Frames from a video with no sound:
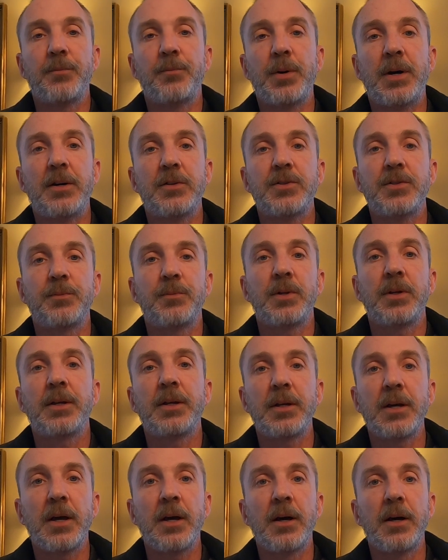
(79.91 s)
and
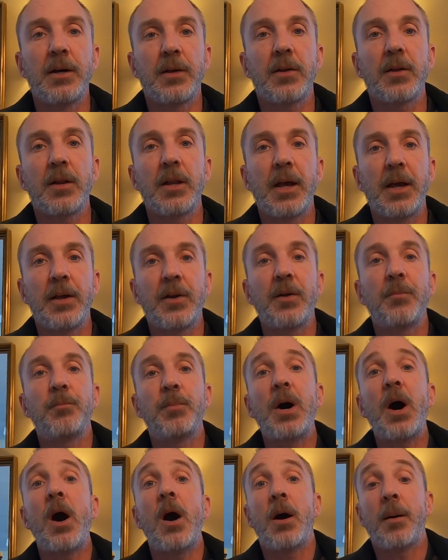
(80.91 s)
possibly land a
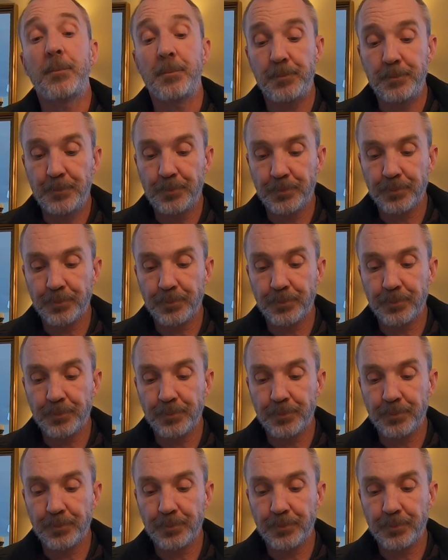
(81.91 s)
bomb.